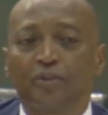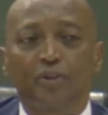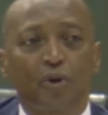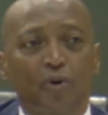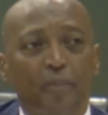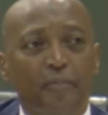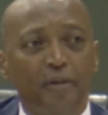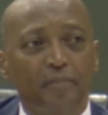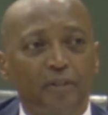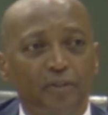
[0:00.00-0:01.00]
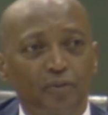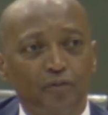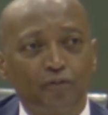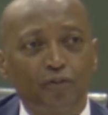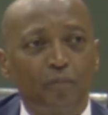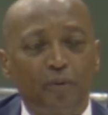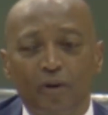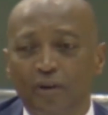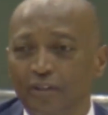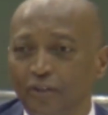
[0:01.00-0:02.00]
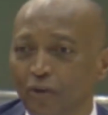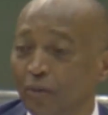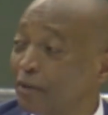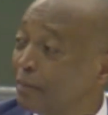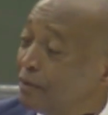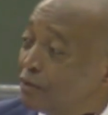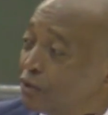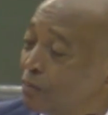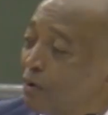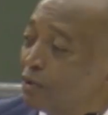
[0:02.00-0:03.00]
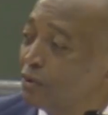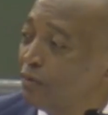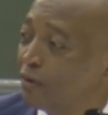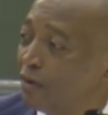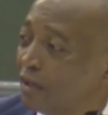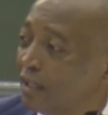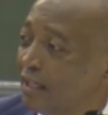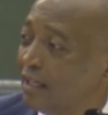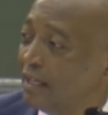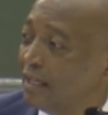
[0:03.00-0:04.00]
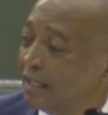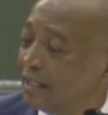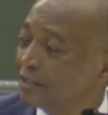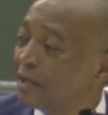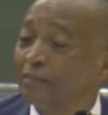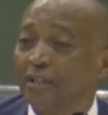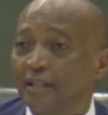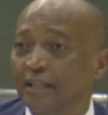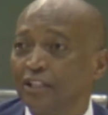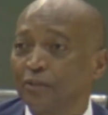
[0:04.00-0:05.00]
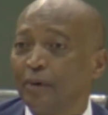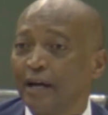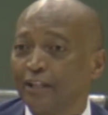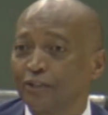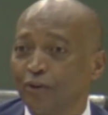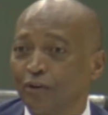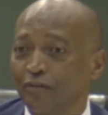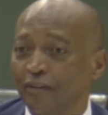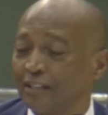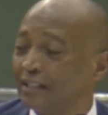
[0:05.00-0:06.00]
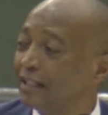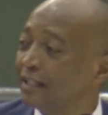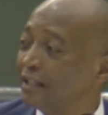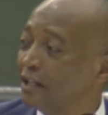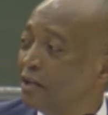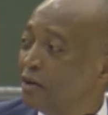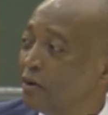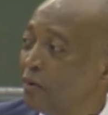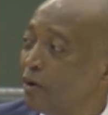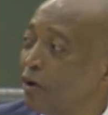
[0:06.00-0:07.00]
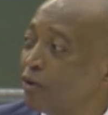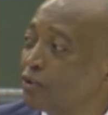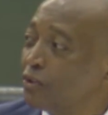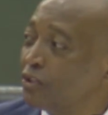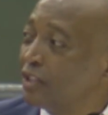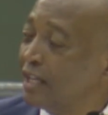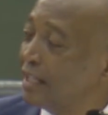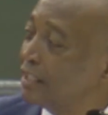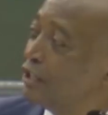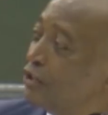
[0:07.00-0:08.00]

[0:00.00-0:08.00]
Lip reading: your commitment to football, your commitment to sports overall, is something that inspires all of us. And we also say that in